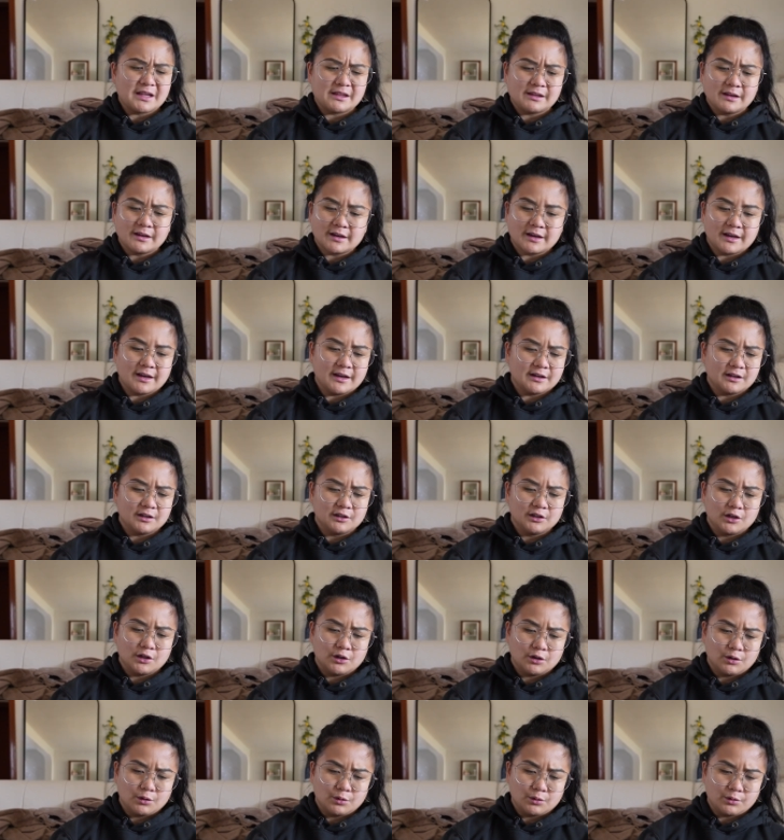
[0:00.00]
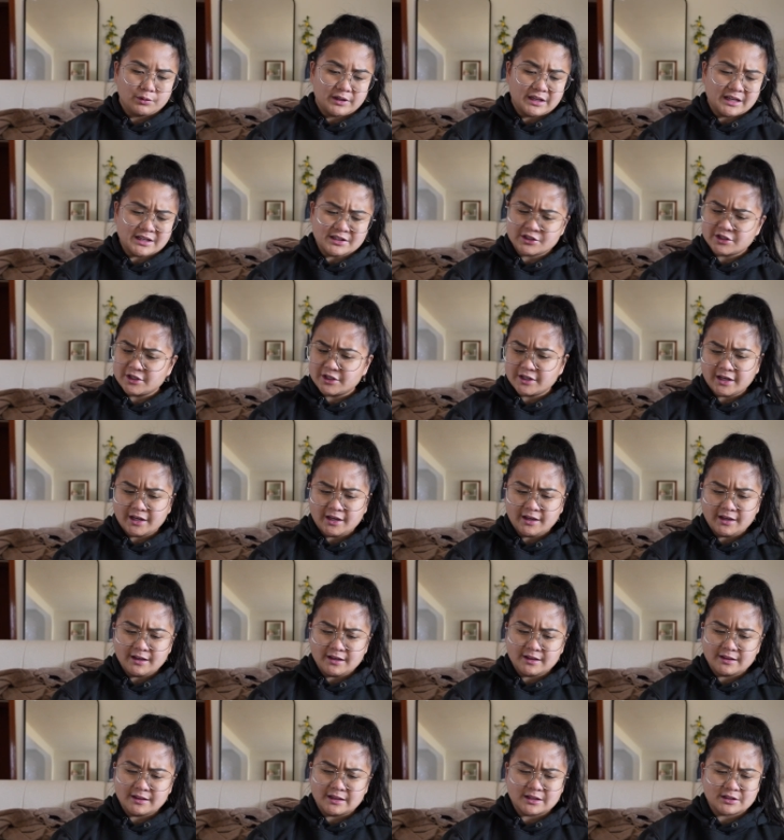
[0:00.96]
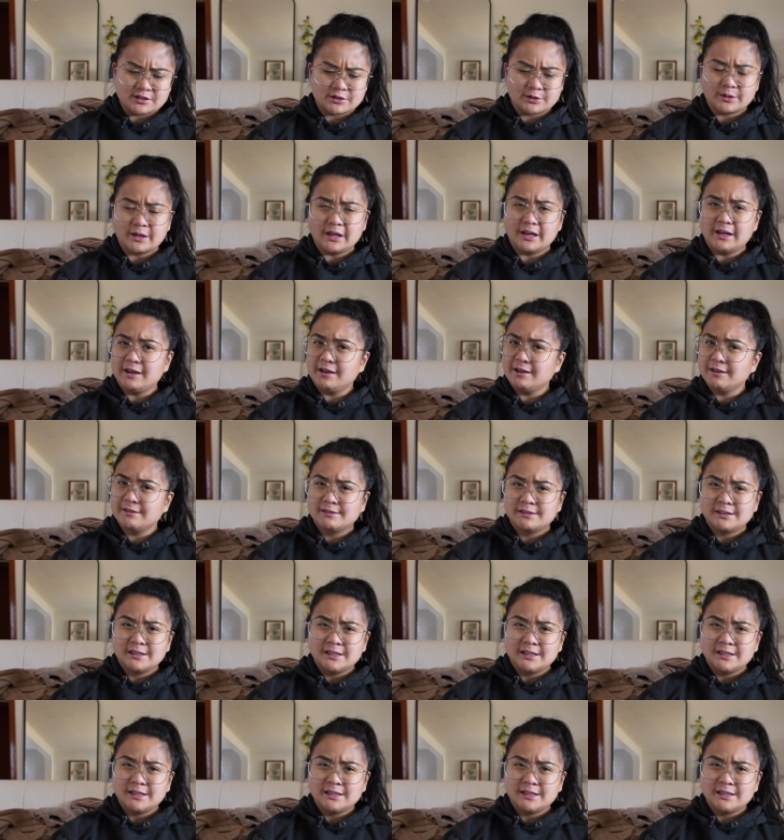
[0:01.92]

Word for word: I think I had a low yesterday and that's okay.